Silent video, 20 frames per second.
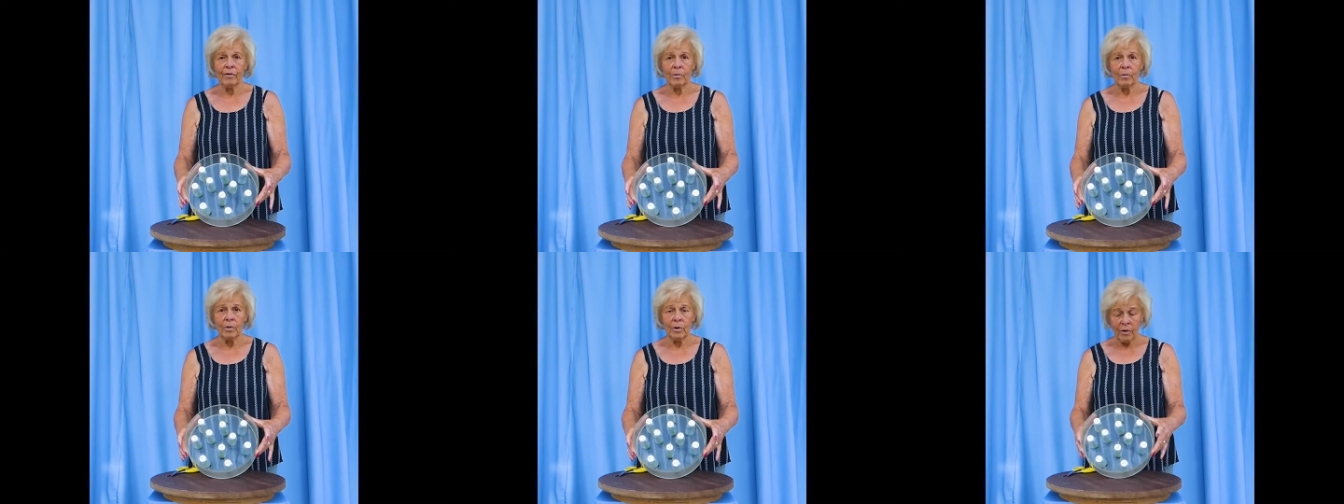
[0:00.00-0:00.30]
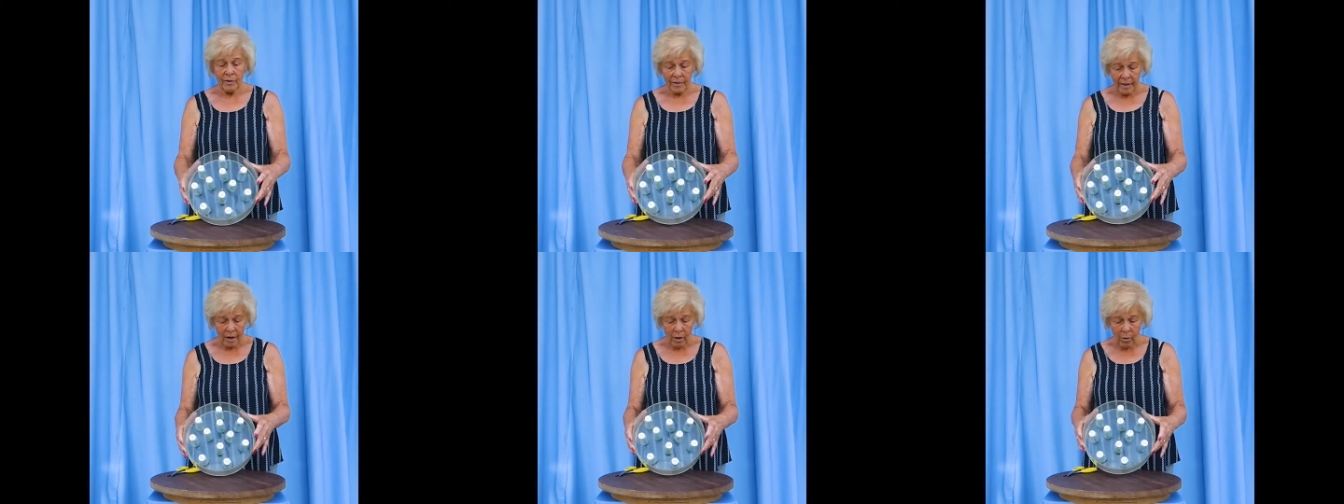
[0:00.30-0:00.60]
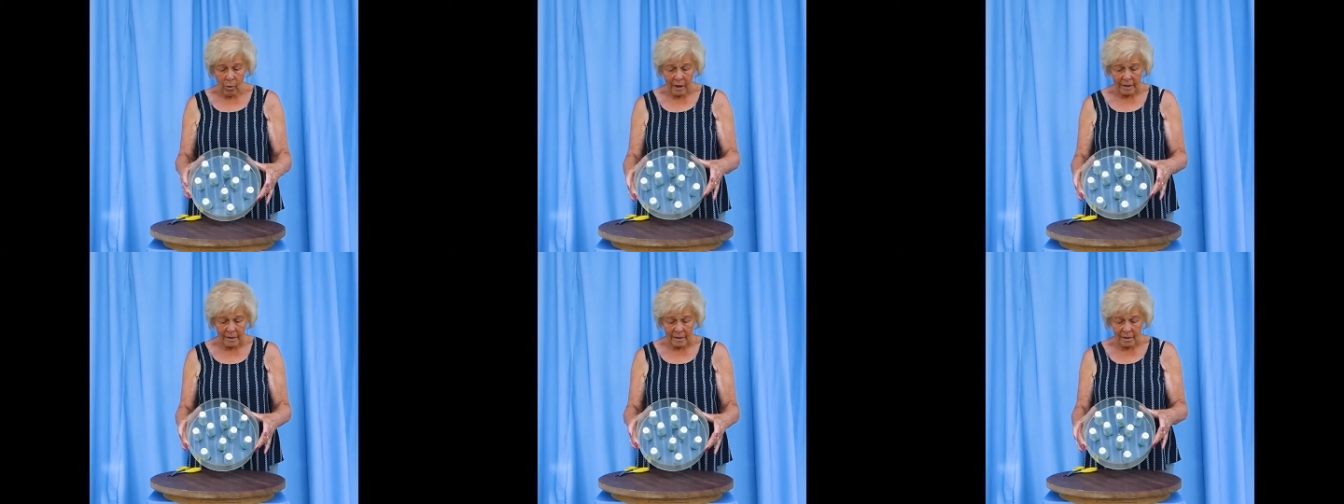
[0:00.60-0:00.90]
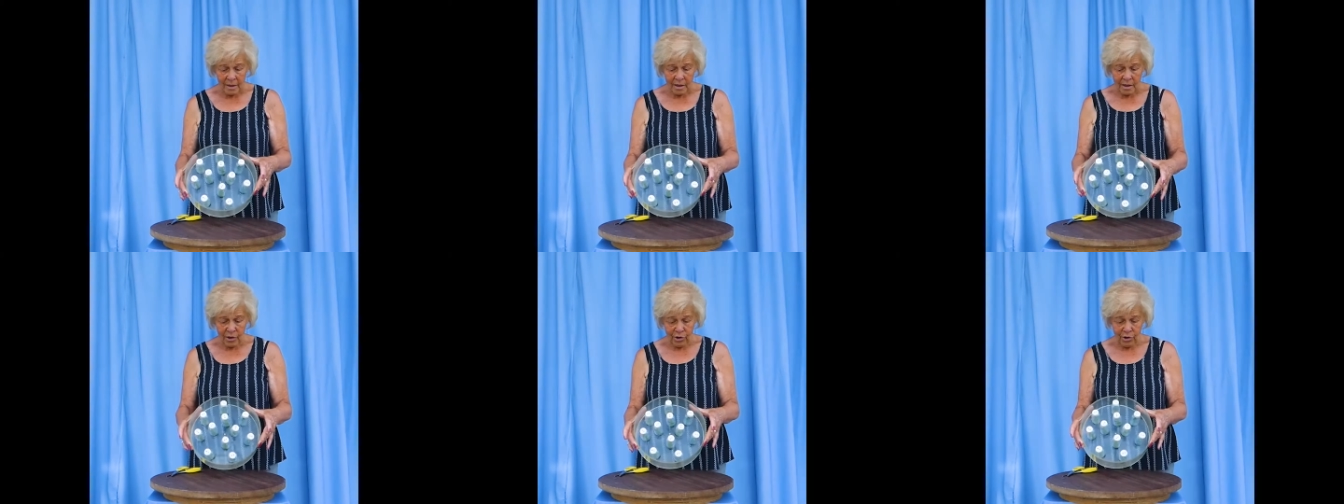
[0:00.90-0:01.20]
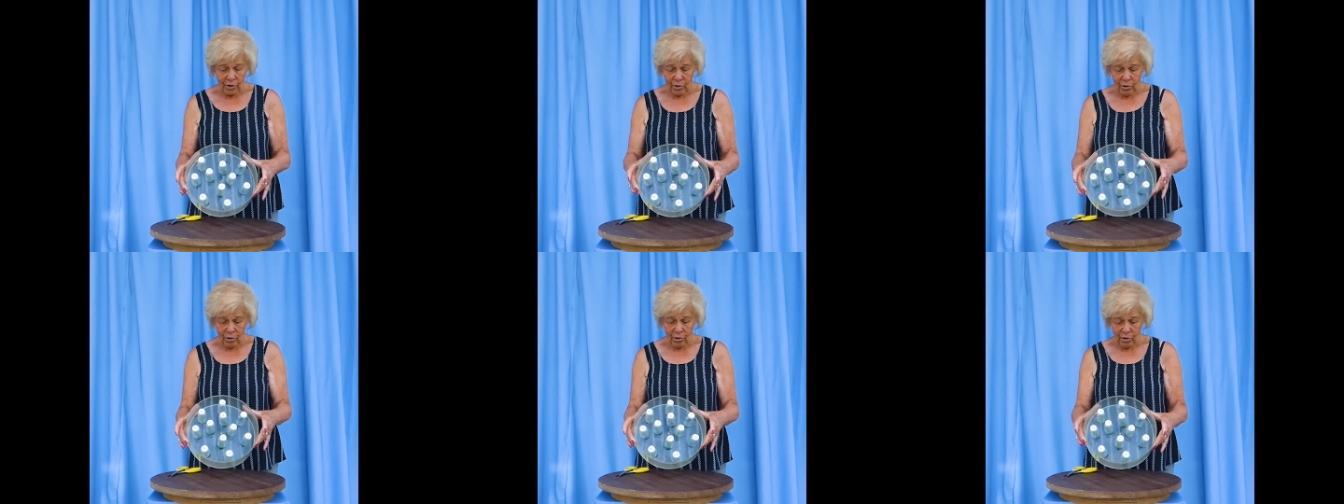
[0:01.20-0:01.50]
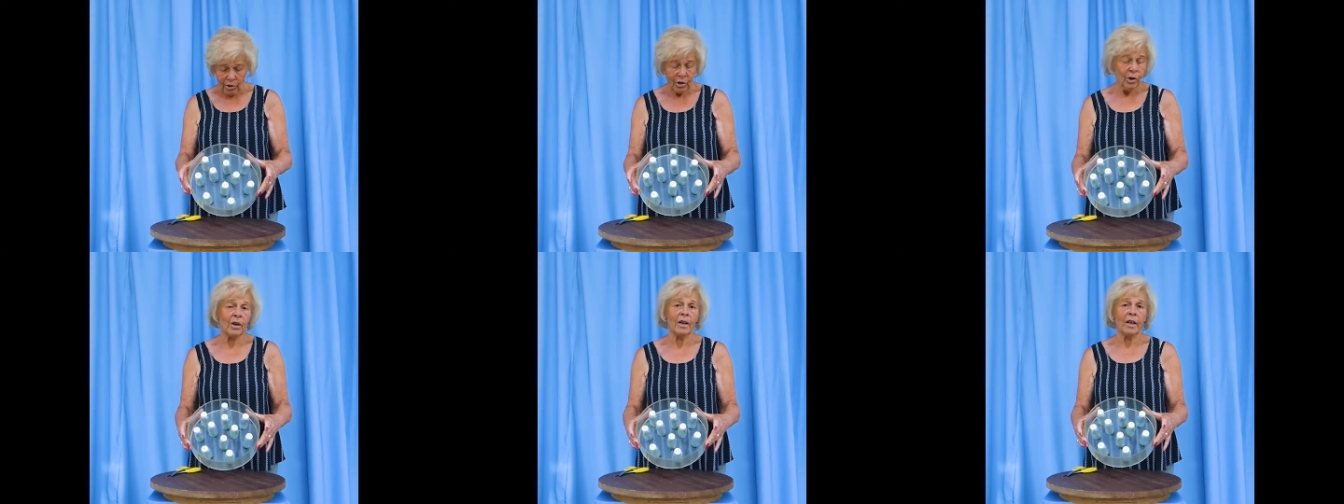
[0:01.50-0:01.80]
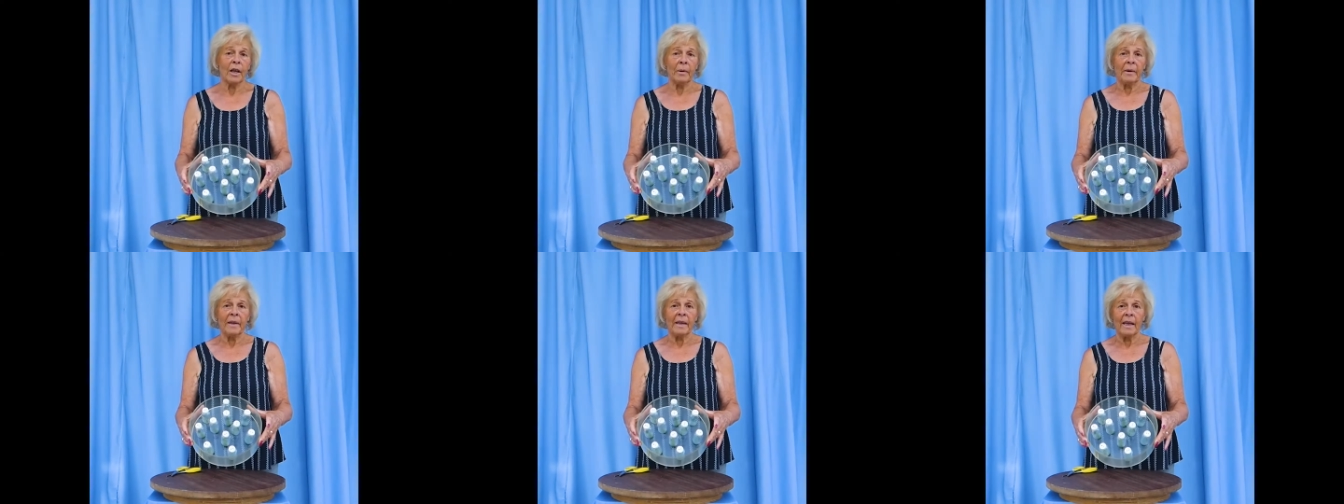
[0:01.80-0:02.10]
them. Look, they're quite secure, not
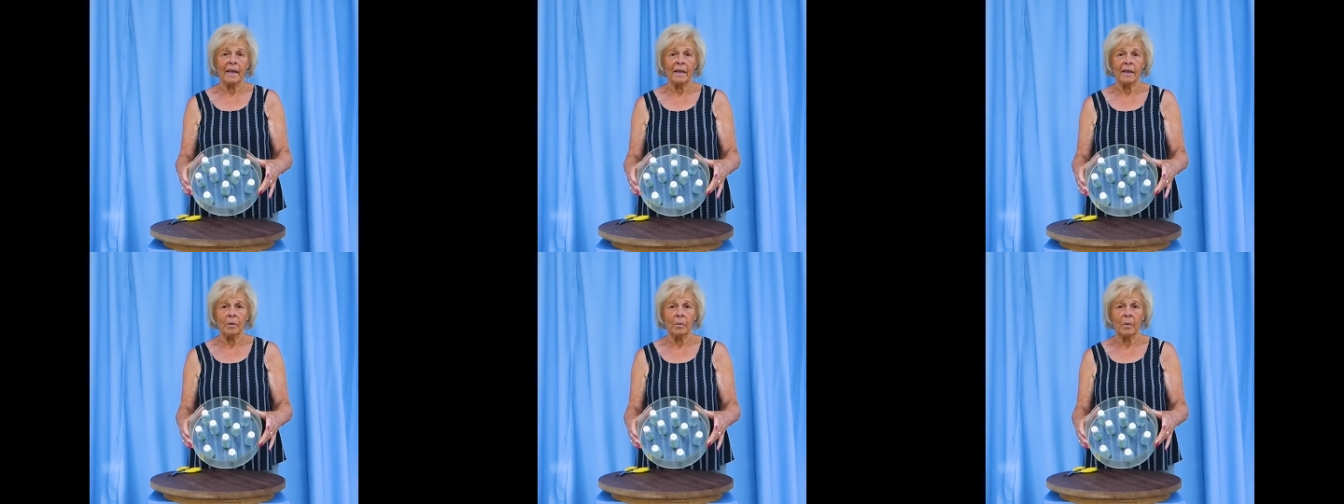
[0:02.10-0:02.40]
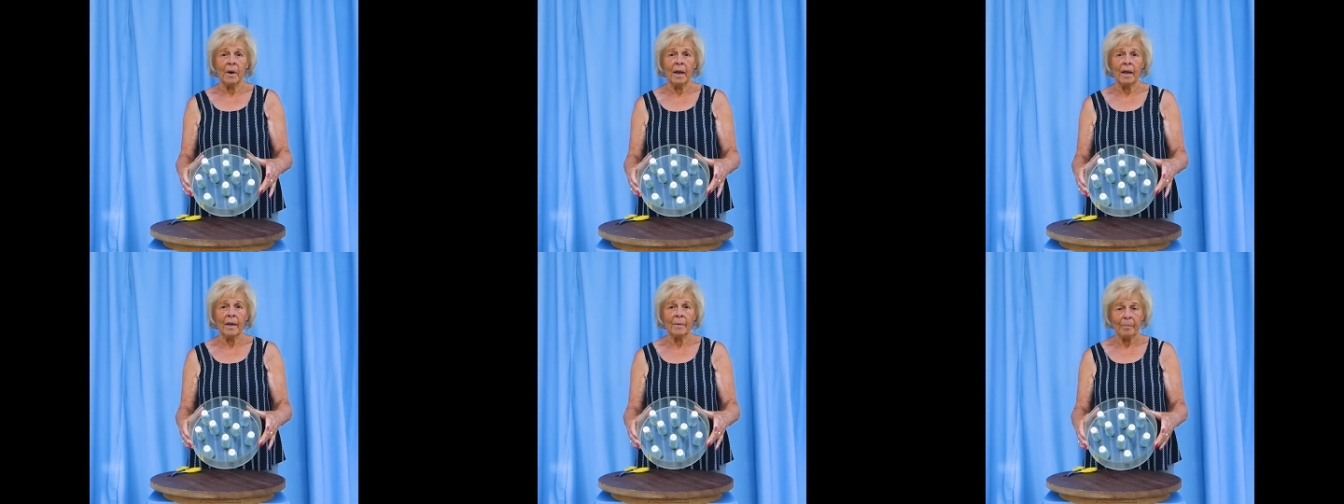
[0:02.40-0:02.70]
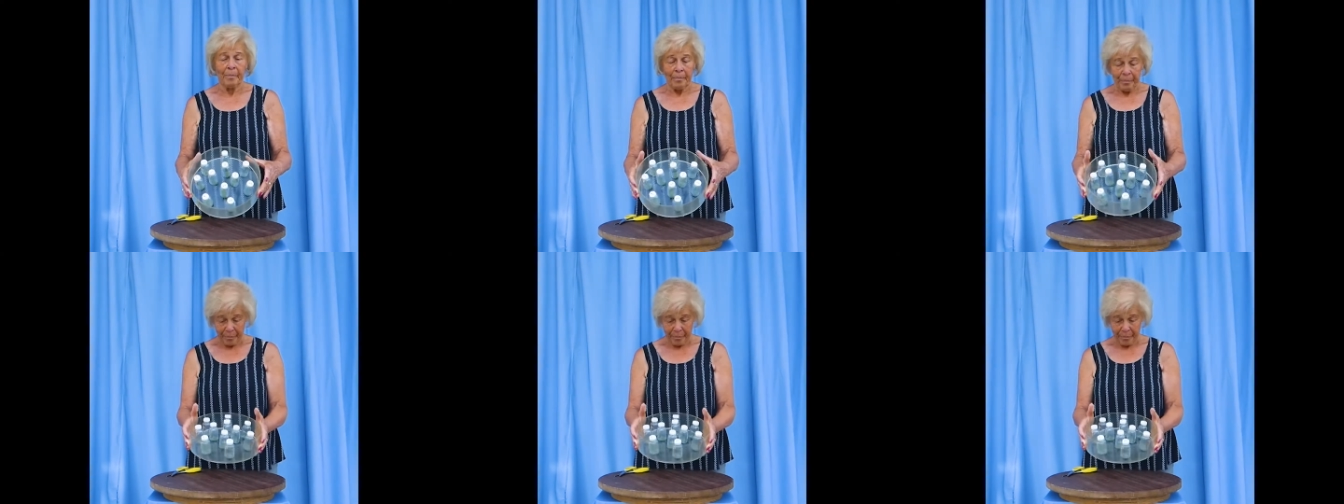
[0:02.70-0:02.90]
going anywhere.